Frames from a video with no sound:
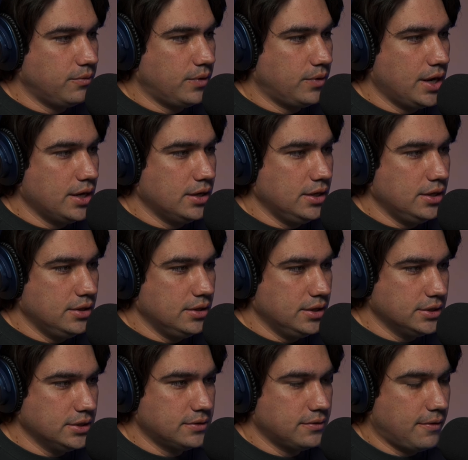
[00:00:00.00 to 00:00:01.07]
right in
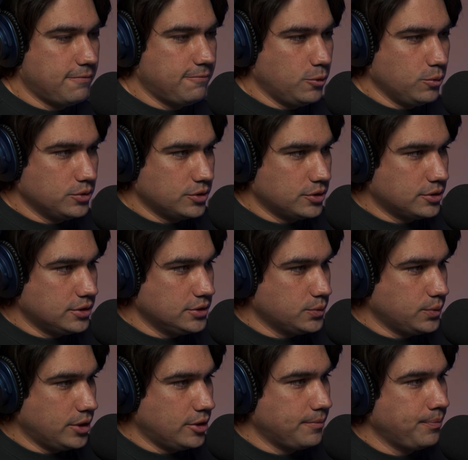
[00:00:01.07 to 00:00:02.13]
this folder as
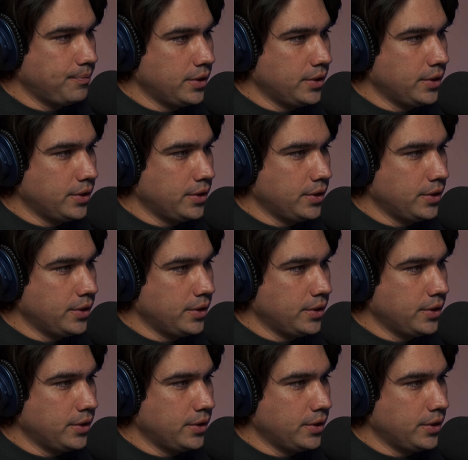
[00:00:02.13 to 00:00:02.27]
well.